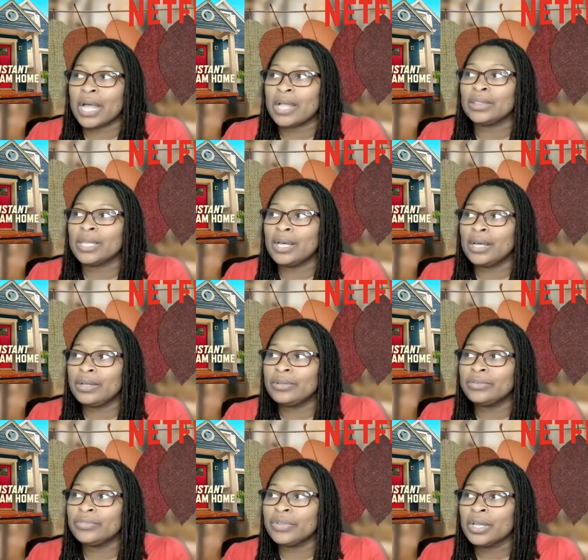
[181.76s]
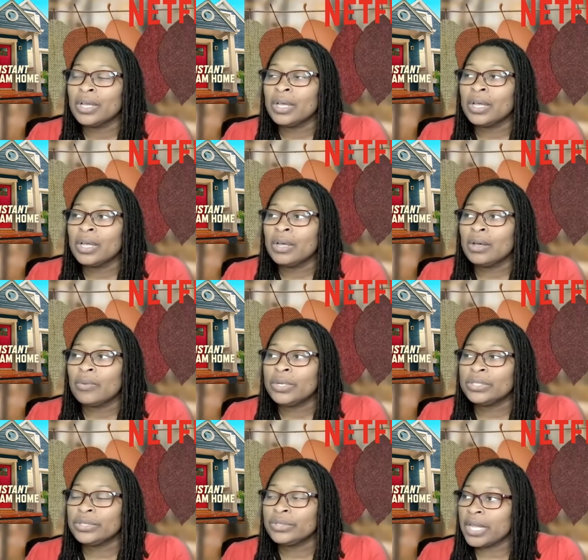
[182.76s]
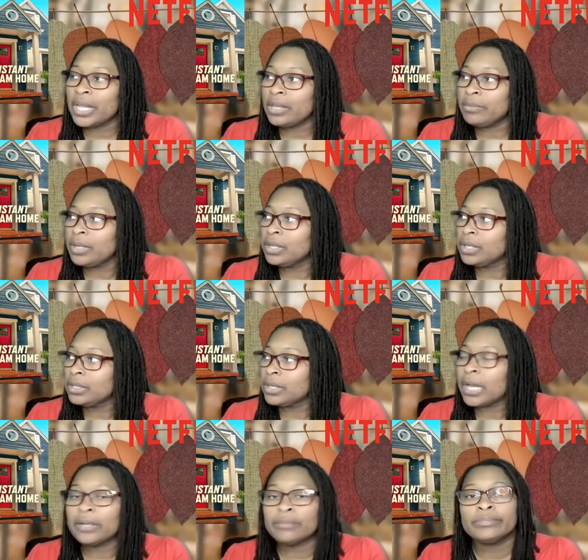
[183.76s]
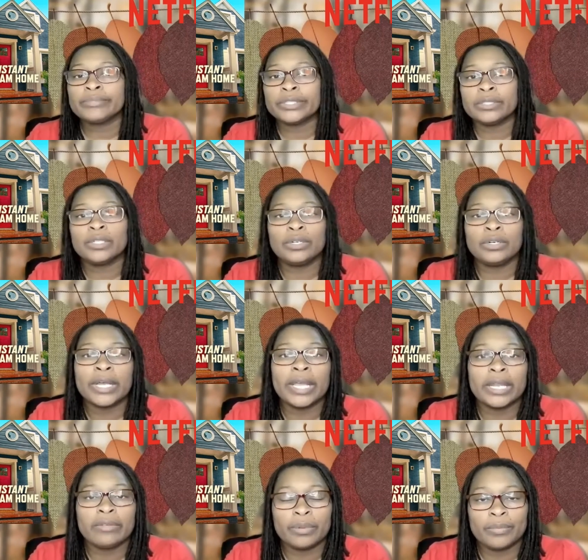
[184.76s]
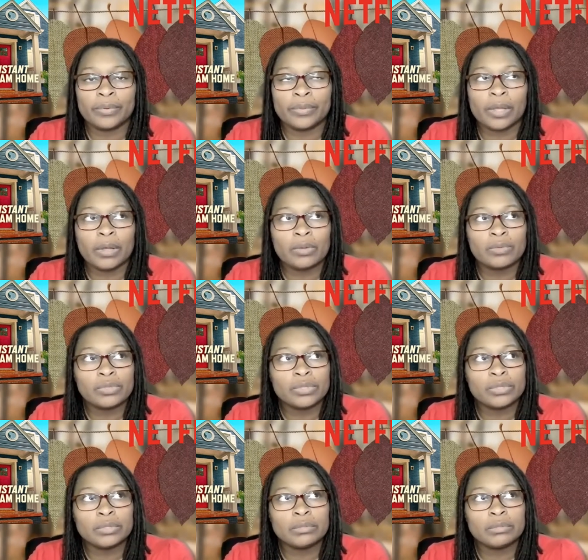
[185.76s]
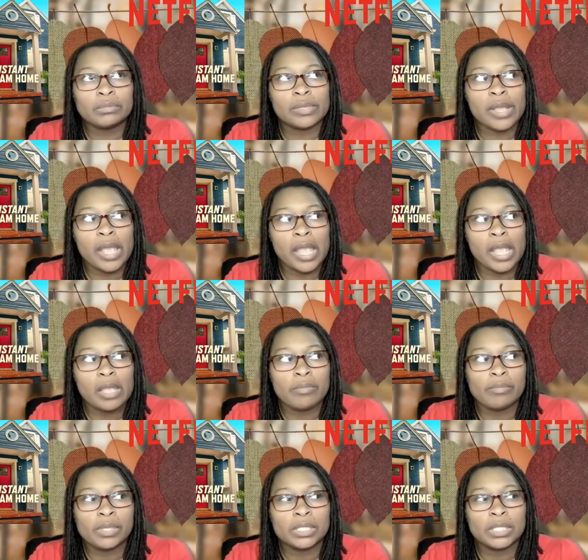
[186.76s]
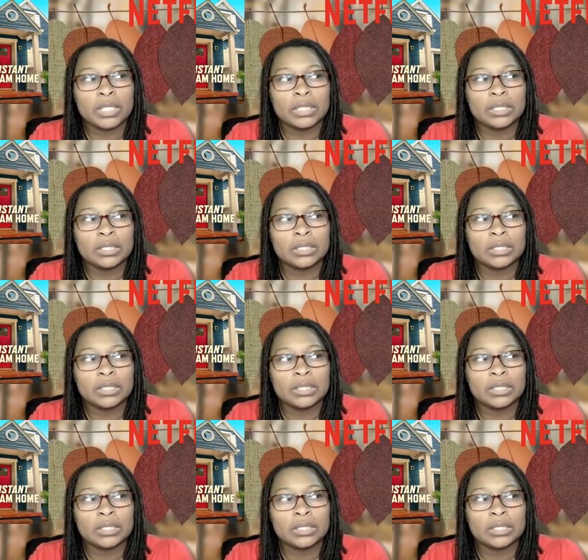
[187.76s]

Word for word: I love what is her name? I, girl, I can't even remember the host's name. Is it